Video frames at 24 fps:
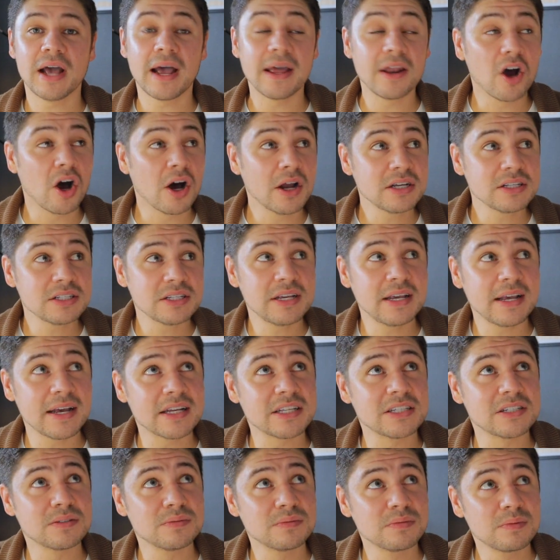I'd honestly
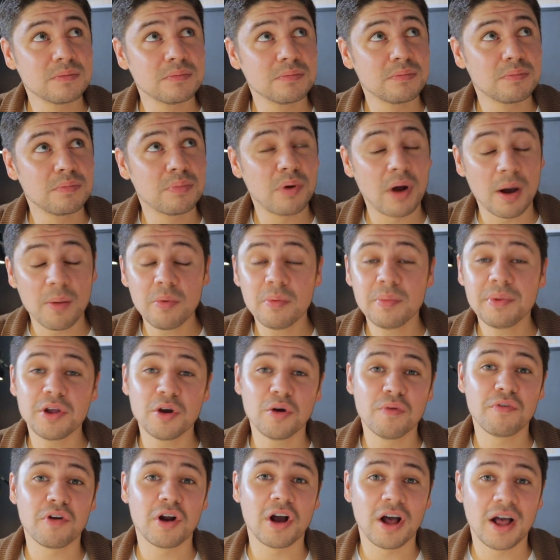guess probably
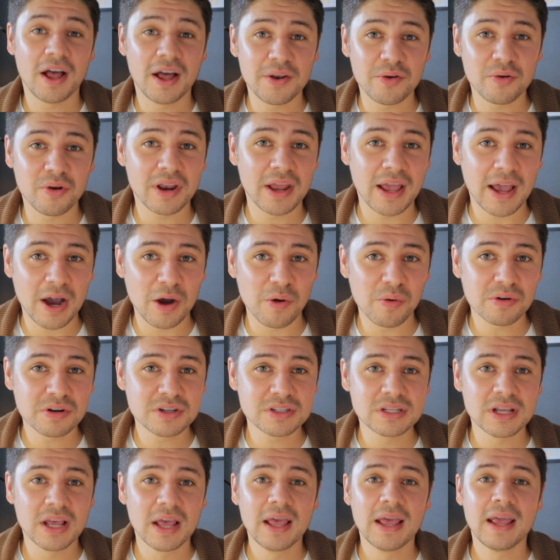over 100
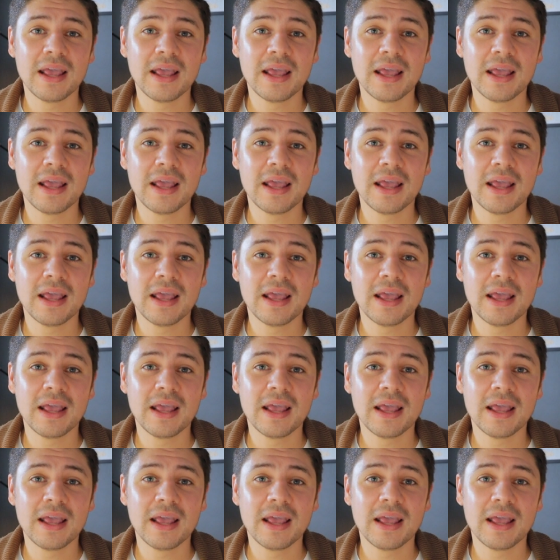hours,